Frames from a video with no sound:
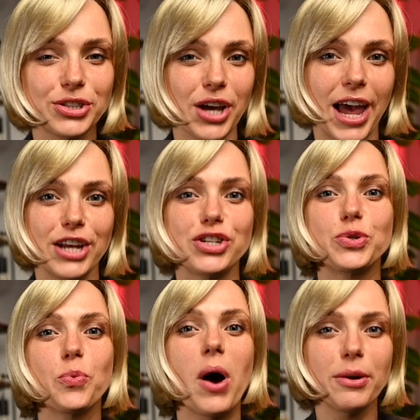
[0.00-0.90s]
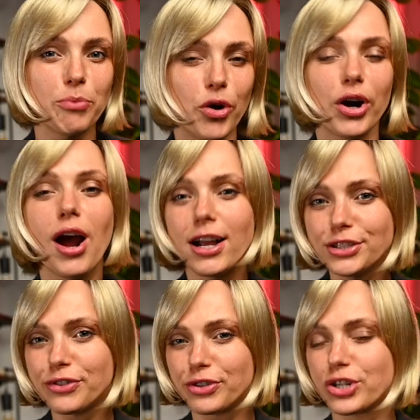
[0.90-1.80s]
to age is one more
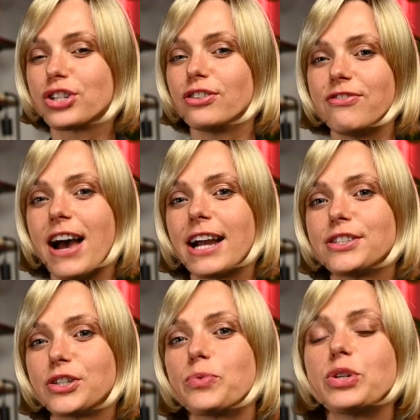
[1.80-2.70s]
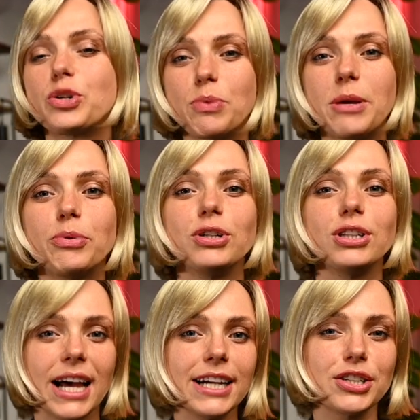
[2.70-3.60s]
controversial factor which people
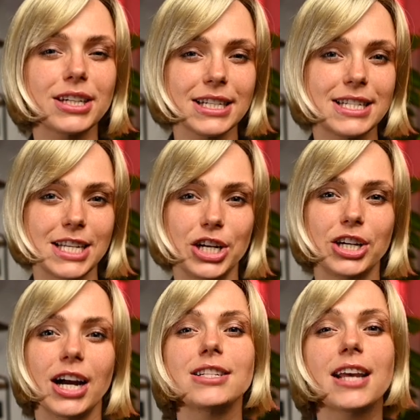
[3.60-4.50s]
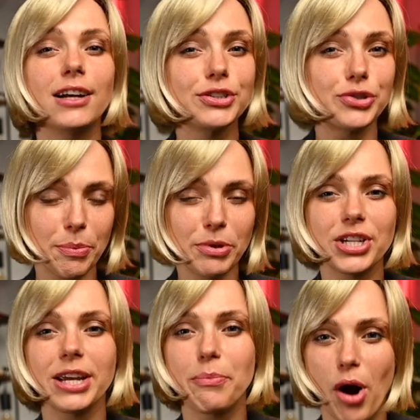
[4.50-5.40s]
like to consider as
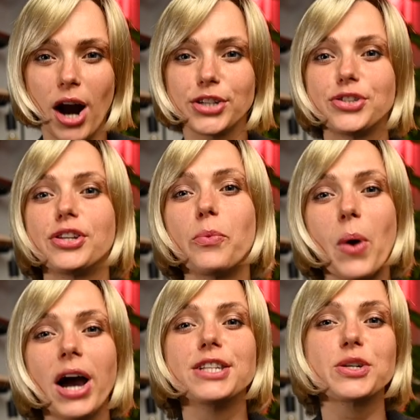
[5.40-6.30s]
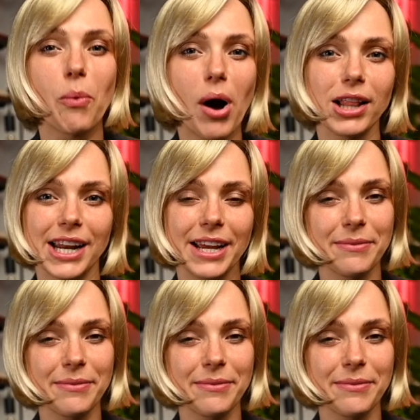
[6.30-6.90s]
contributing part to the wine's quality.